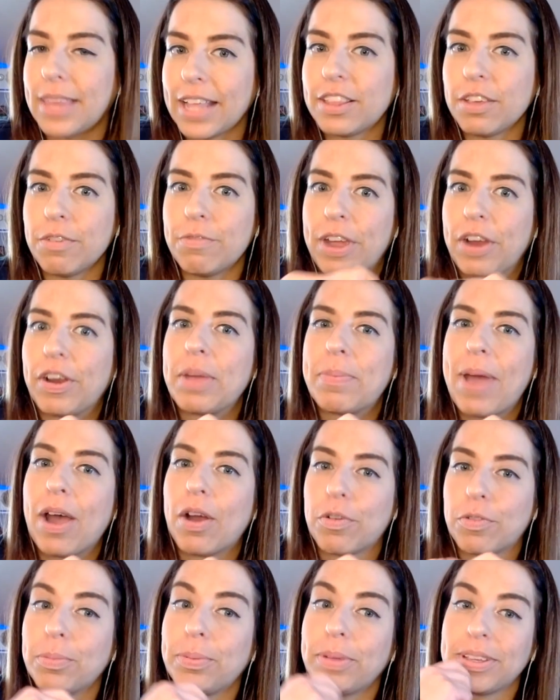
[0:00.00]
That's a very
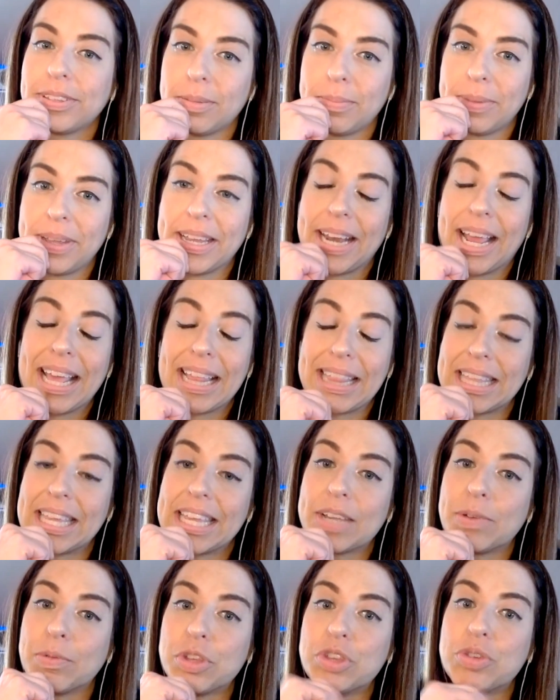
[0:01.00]
powerful place to be in, I
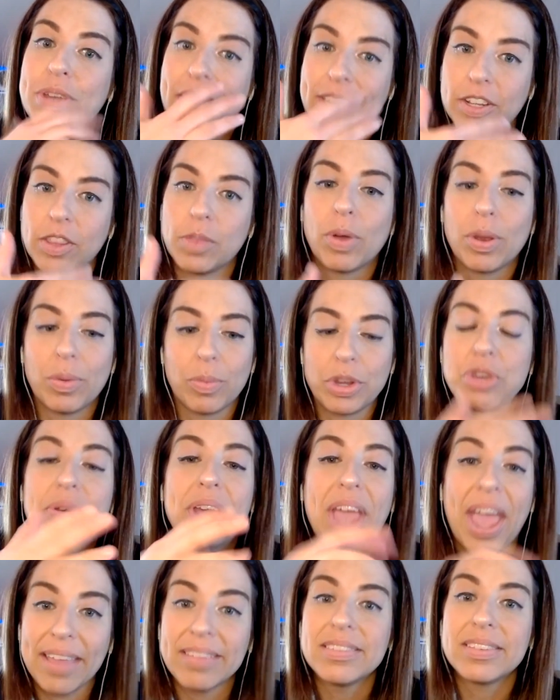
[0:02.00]
think, when you get to the point where you
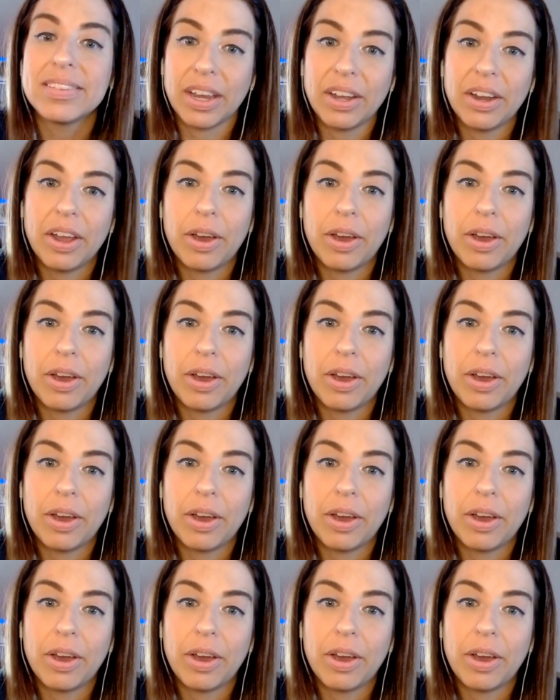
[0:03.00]
can say